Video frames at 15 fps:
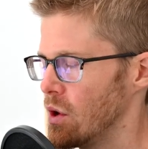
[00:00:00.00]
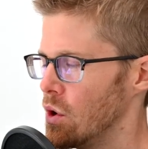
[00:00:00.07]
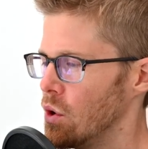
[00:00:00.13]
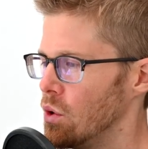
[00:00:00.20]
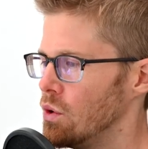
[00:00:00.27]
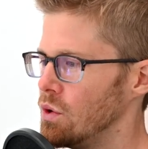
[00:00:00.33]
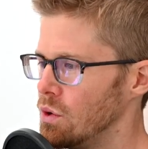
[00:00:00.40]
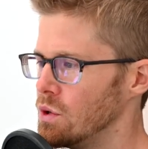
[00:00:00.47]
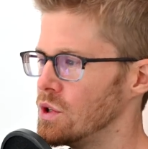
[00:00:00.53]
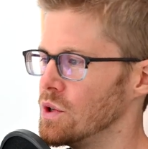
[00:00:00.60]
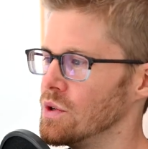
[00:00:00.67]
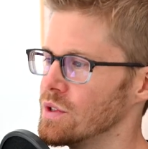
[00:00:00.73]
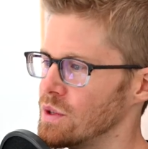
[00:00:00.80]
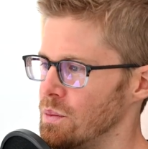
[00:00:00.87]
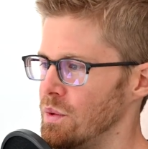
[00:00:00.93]
Who do you
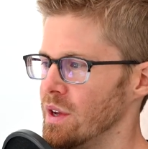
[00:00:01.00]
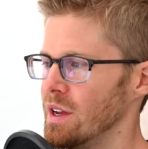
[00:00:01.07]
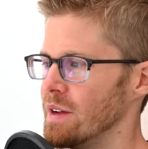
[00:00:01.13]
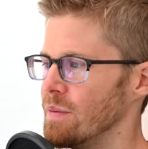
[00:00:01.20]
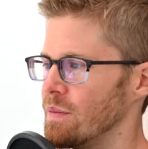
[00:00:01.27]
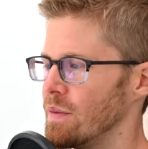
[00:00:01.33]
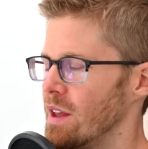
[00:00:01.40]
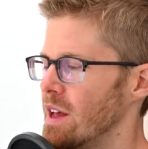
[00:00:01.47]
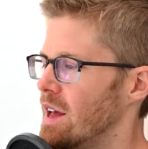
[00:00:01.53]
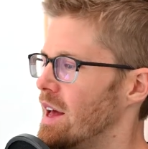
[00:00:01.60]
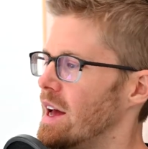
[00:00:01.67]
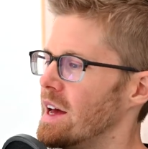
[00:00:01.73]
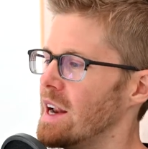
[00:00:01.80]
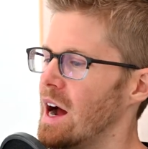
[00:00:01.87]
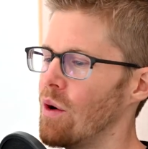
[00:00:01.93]
choose to be?
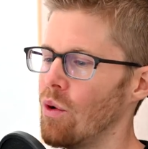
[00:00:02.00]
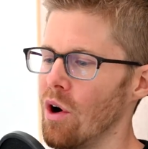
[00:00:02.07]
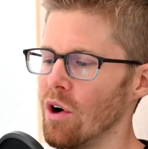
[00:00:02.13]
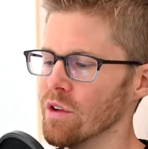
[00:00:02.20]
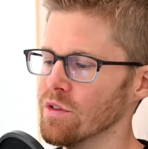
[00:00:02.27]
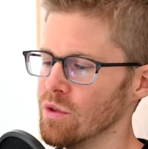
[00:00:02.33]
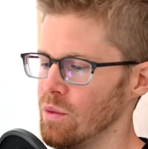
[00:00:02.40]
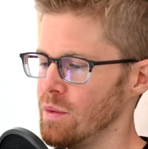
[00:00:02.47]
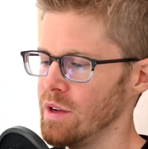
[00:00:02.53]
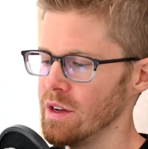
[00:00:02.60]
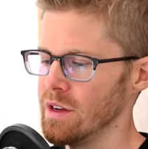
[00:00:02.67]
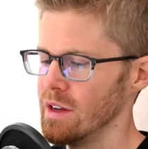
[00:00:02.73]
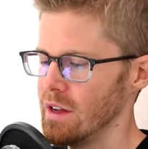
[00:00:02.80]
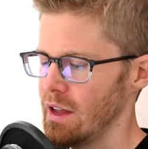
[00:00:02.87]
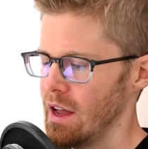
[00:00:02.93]
And I will also
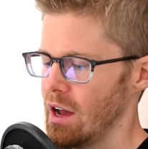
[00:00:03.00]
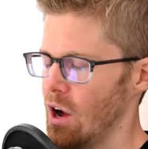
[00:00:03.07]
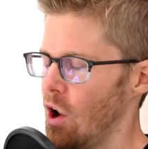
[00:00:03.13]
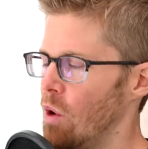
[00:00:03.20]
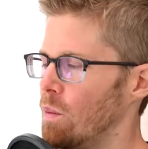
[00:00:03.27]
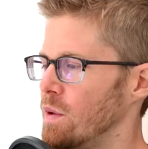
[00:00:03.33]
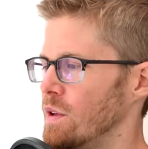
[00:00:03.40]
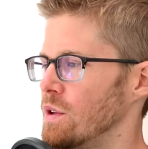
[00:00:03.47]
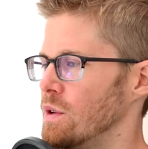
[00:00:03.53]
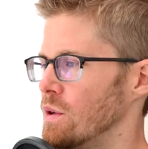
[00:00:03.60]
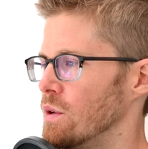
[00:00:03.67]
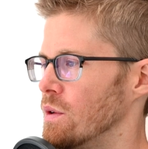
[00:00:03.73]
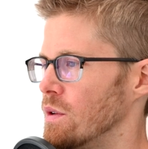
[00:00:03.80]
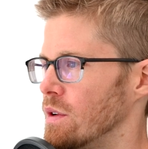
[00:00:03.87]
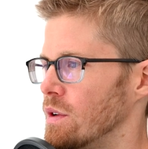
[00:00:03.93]
be helping
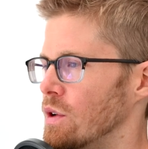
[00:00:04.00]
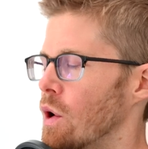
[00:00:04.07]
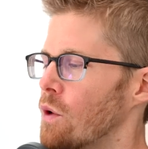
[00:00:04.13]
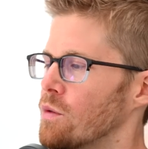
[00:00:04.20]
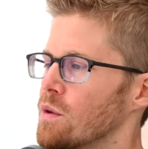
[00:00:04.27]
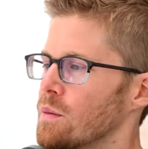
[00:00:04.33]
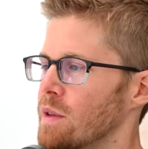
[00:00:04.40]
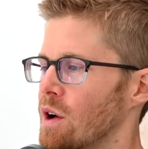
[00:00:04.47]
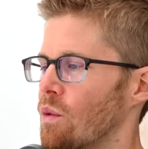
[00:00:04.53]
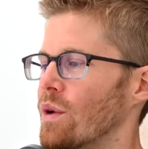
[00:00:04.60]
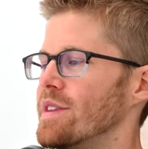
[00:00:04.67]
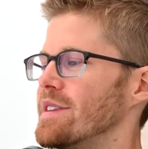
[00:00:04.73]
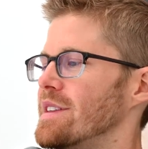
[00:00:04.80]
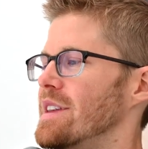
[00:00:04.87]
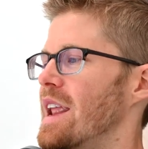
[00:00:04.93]
you go from there.
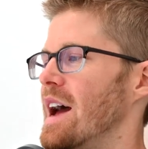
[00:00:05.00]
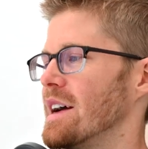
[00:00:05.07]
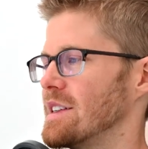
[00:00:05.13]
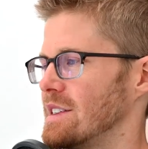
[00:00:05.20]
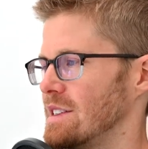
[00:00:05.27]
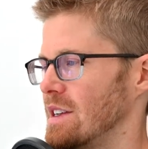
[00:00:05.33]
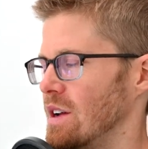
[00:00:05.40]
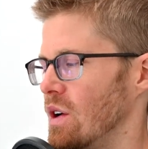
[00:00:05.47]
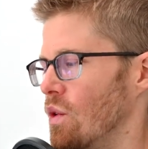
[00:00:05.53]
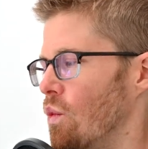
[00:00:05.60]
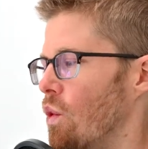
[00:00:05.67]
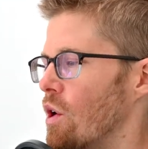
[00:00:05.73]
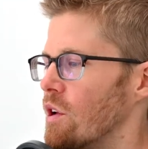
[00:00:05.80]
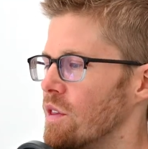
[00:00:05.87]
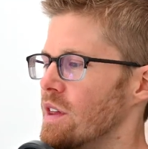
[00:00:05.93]
What's next?
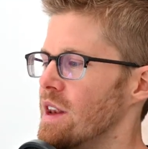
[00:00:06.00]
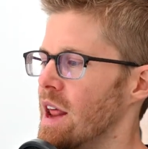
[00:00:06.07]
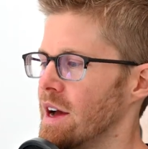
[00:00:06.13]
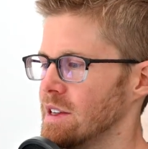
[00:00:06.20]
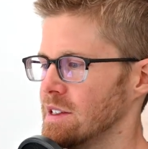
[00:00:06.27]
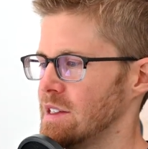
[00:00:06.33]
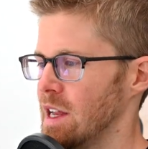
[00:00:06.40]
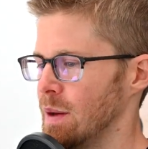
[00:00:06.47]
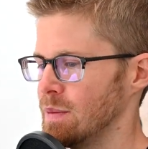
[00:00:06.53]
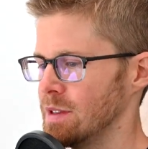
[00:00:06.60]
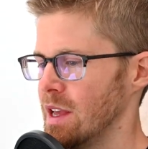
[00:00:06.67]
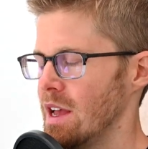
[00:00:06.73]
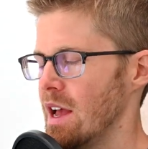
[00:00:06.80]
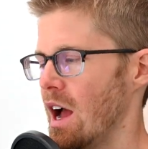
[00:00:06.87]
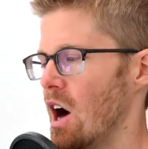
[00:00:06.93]
What are the next steps?
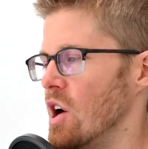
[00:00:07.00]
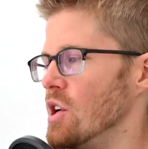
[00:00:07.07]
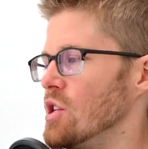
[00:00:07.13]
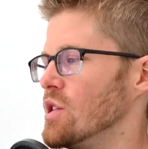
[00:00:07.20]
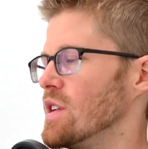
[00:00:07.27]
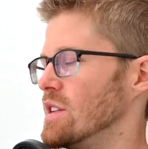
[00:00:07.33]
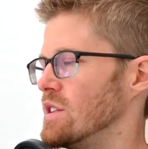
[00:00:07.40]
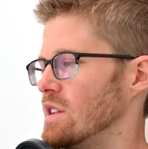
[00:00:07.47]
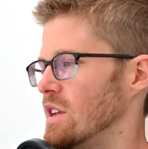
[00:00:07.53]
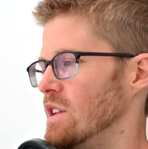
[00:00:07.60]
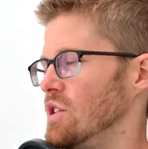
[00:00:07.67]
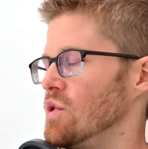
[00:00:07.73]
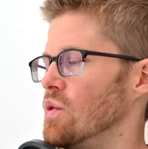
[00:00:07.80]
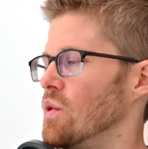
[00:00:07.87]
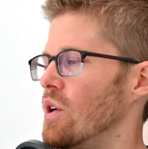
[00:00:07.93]
How do you
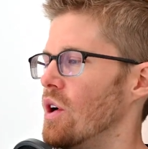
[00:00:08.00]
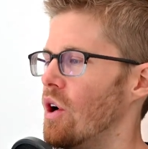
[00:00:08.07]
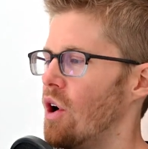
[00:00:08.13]
continue